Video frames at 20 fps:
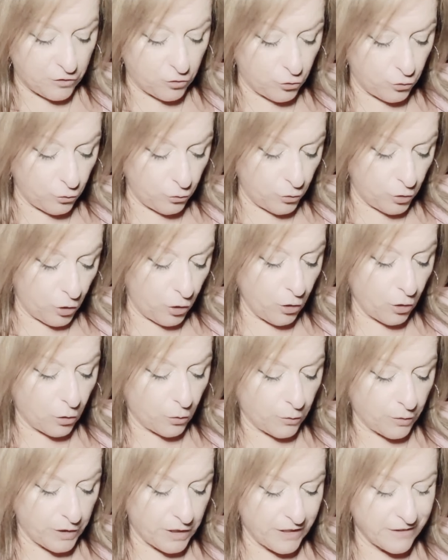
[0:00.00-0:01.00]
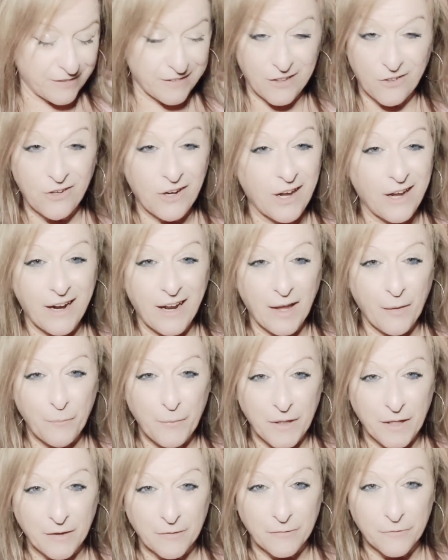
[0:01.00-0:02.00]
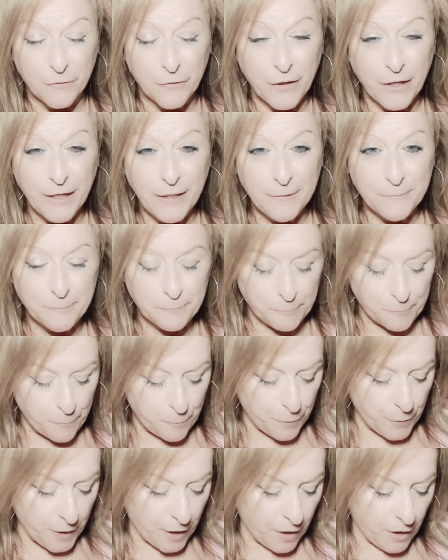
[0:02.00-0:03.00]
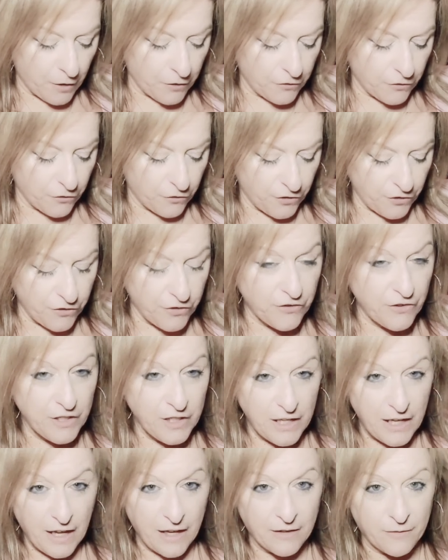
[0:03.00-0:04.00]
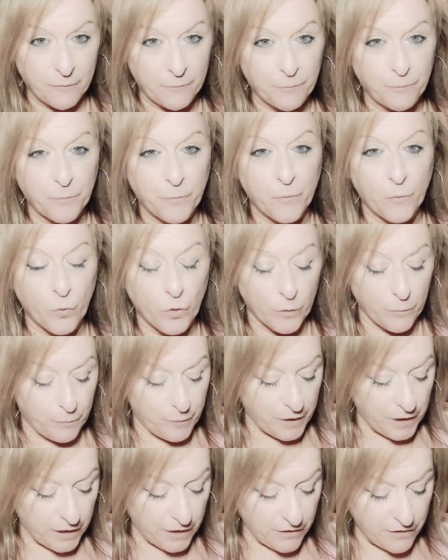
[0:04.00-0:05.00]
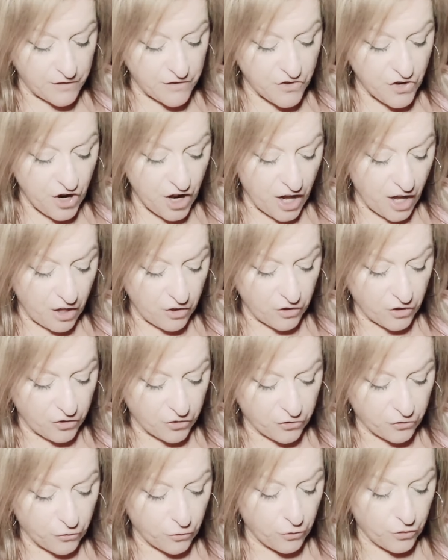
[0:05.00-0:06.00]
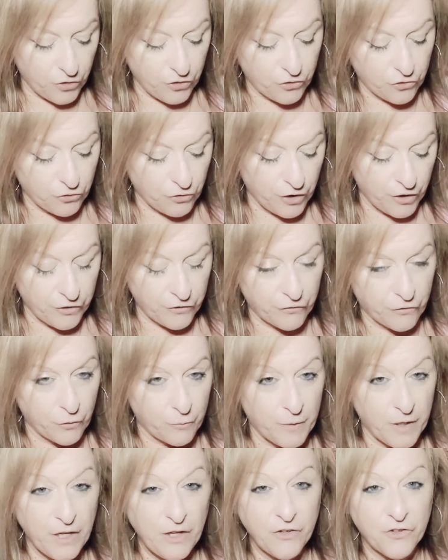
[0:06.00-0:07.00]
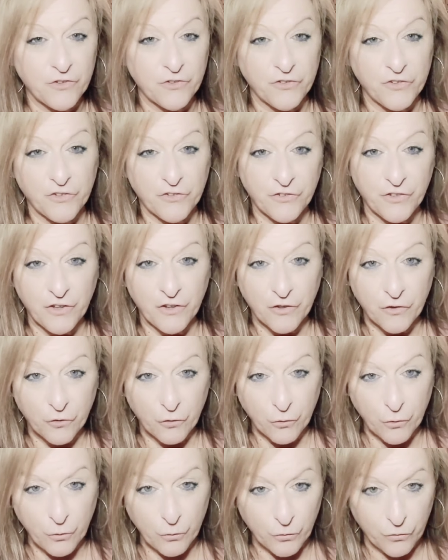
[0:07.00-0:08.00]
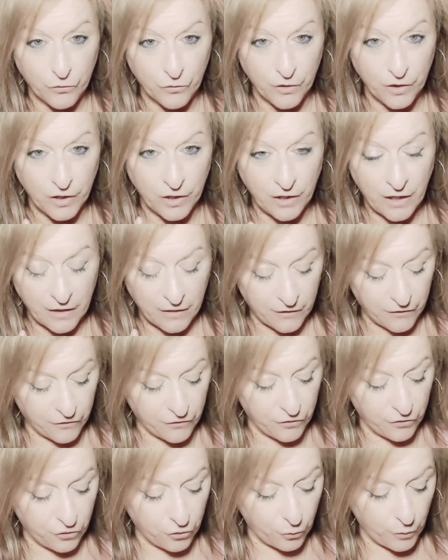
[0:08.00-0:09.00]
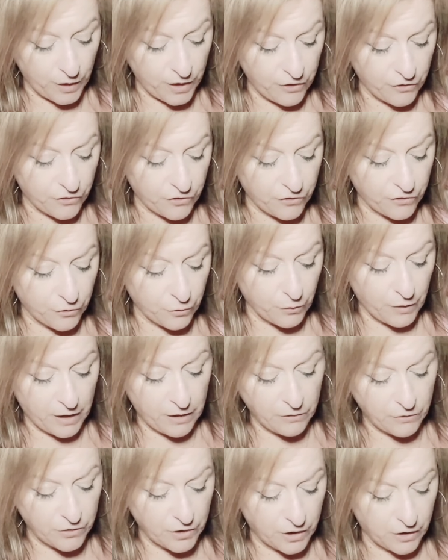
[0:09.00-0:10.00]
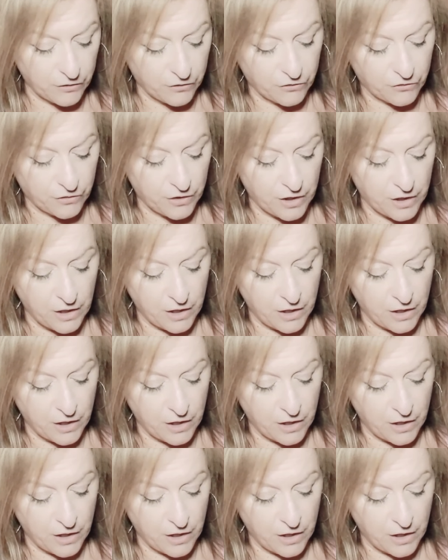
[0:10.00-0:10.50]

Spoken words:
do know is they're not happy, right? So this is, again, we're being challenged through this transformation to see the truth in the situations around us,